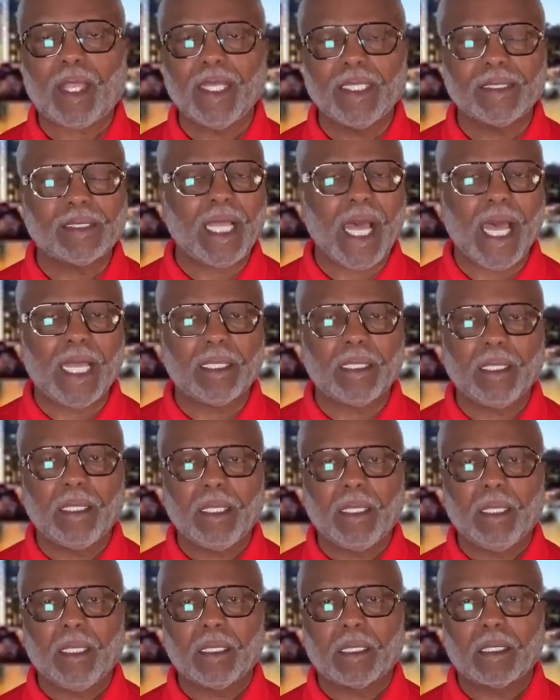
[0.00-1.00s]
is that,
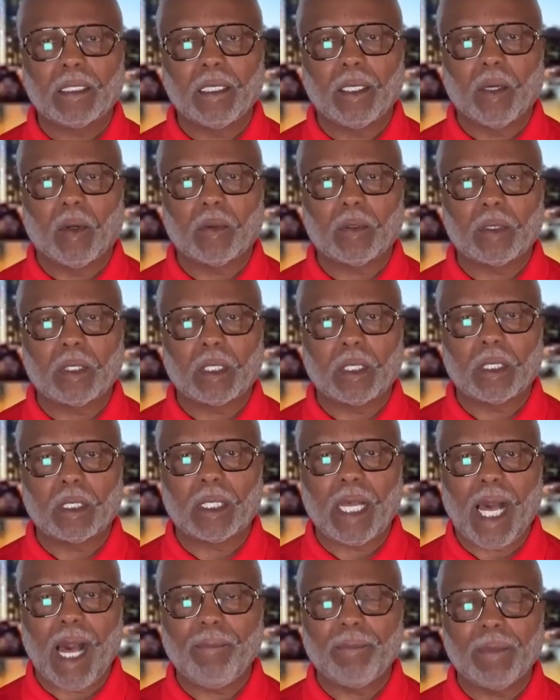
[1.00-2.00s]
you know,
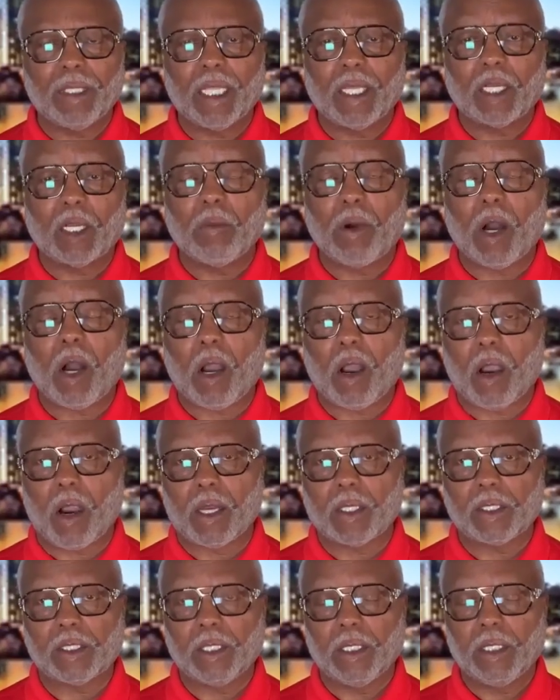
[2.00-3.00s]
God been my
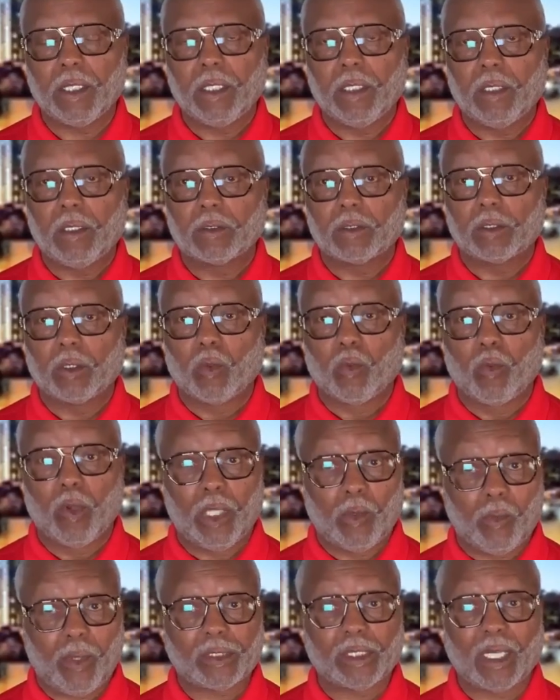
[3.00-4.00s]
heart to
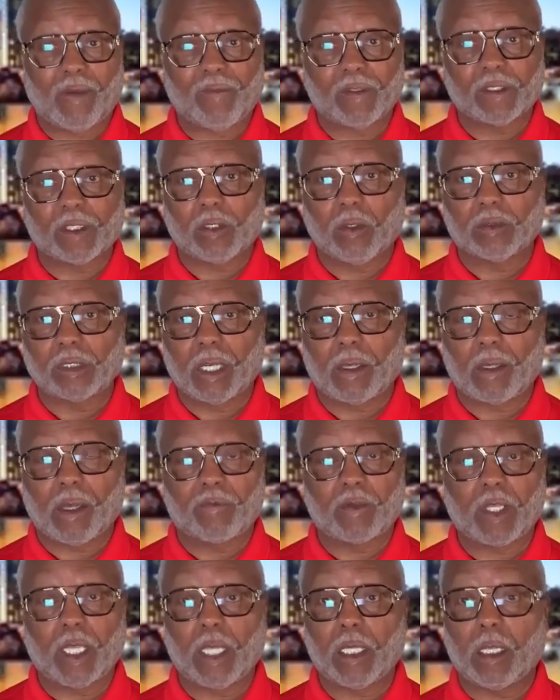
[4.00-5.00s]
really reach out for souls. Uh,
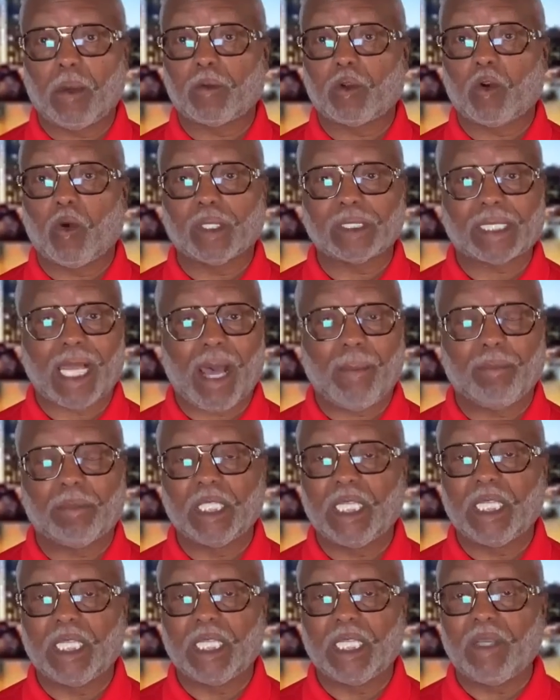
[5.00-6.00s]
again, of course, I
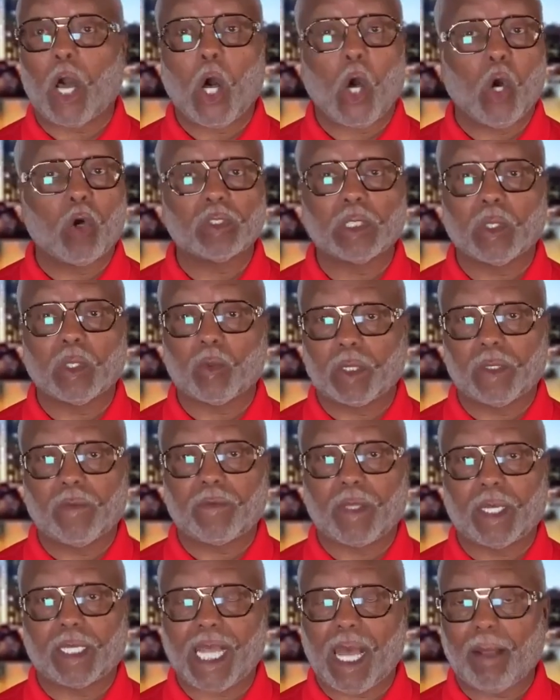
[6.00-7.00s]
believe in all the word
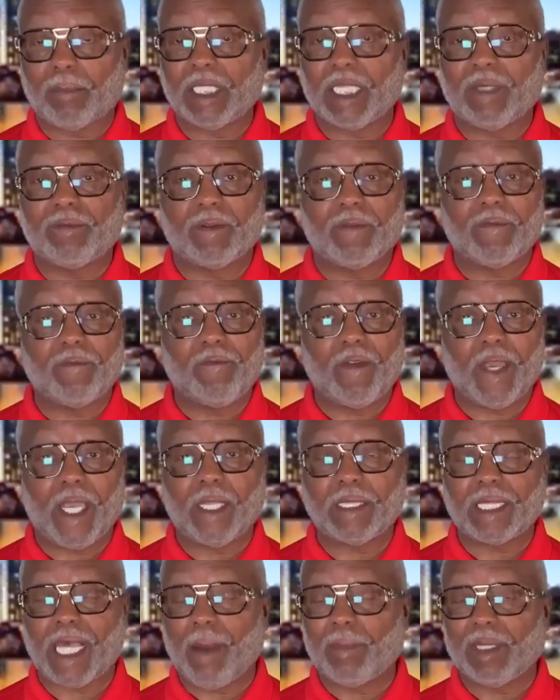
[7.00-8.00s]
of God. I believe in
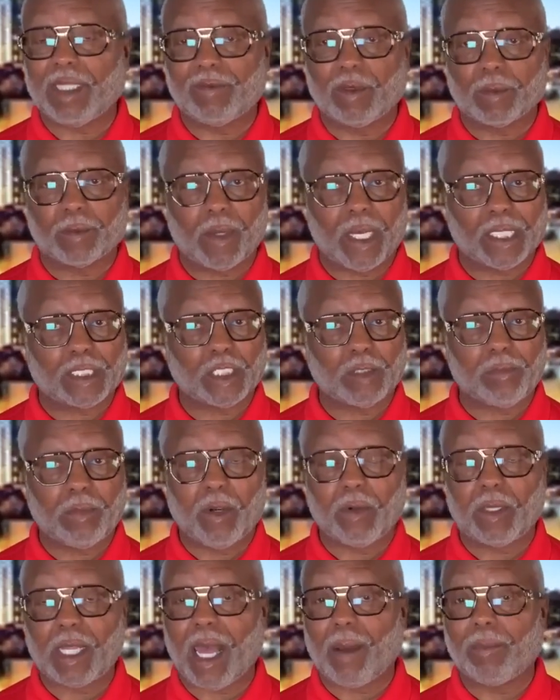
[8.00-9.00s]
faith. I believe in
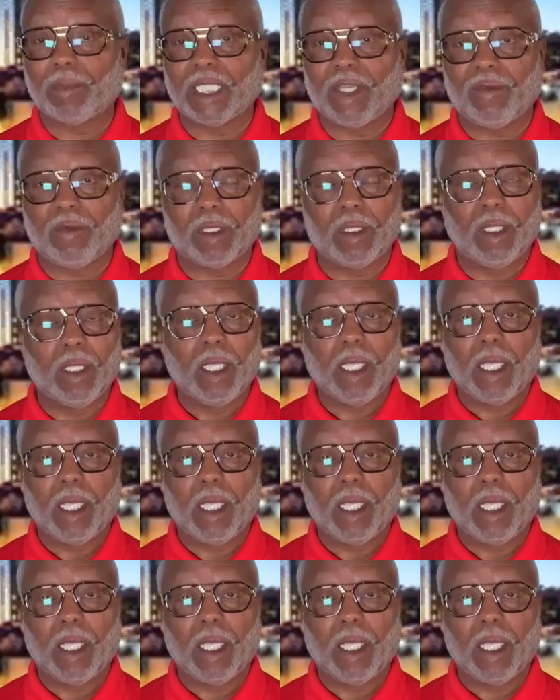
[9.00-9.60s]
prosperity. I believe in,